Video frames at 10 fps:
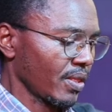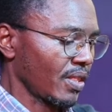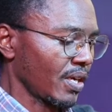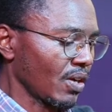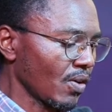
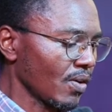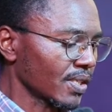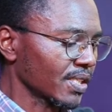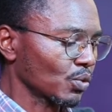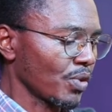the
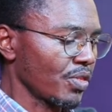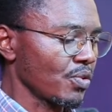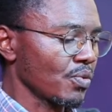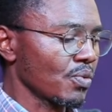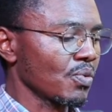Lord is with
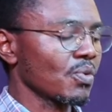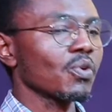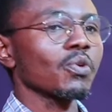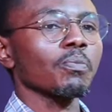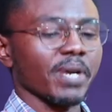you,
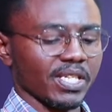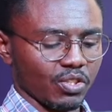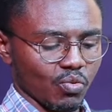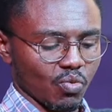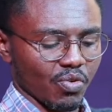
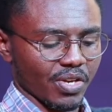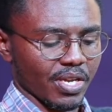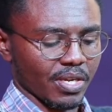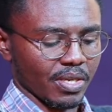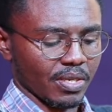mighty
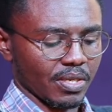warrior.